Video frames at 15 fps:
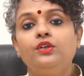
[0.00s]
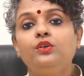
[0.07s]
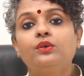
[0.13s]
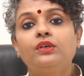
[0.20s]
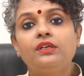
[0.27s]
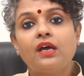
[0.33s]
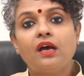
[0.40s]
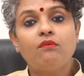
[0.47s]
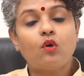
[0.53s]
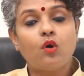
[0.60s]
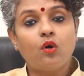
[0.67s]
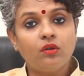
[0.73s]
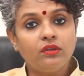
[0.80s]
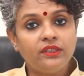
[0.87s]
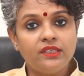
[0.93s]
you can have
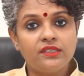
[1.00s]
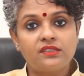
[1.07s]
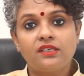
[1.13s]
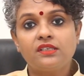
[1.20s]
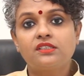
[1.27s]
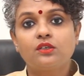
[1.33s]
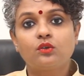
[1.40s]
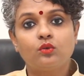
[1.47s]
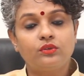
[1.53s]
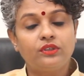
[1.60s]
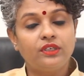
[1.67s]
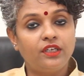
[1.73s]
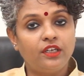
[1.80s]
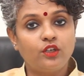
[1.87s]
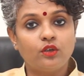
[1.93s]
all these things
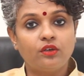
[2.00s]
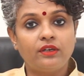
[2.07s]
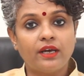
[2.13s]
included in your